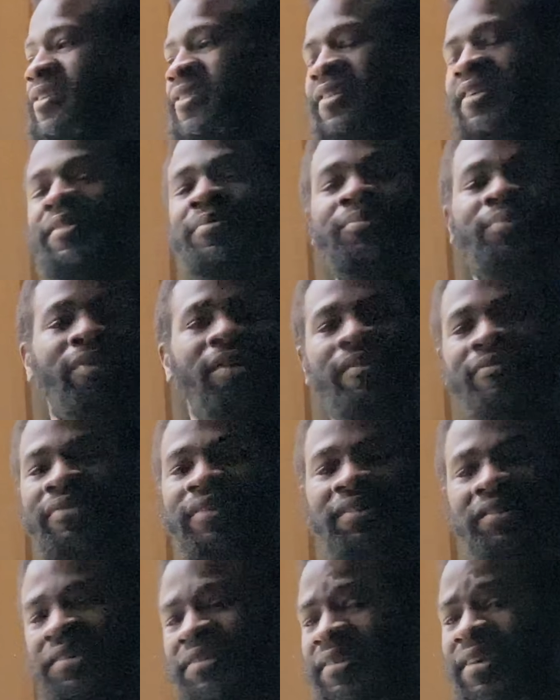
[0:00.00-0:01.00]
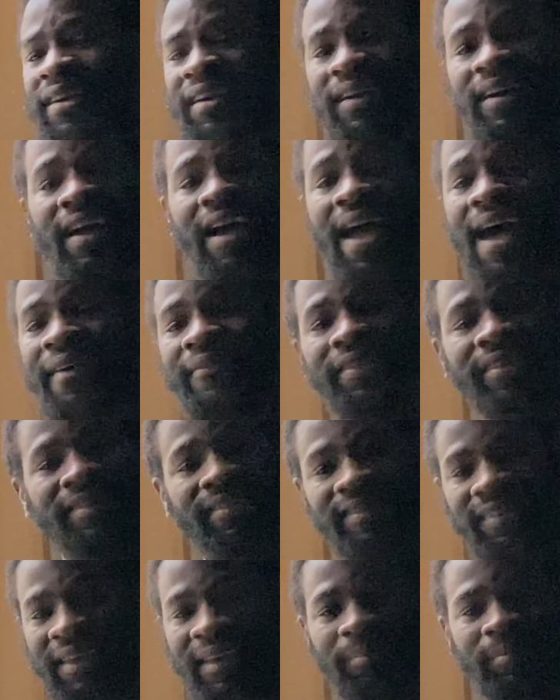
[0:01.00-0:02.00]
their boyfriend just can't ever
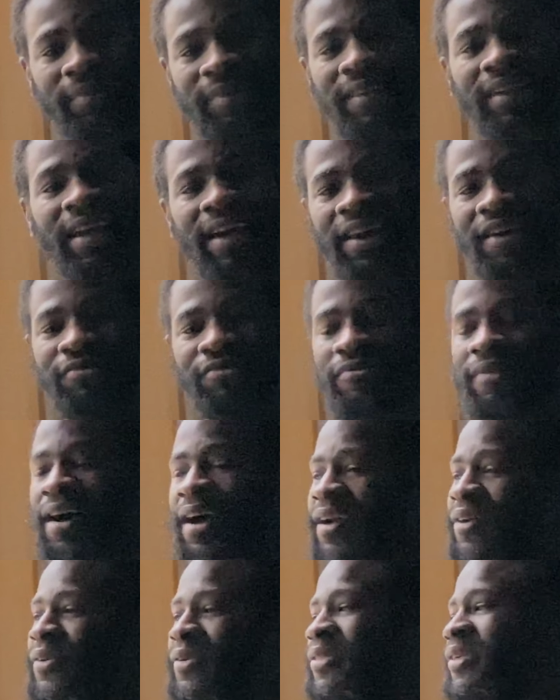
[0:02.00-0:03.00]
seem to get it right or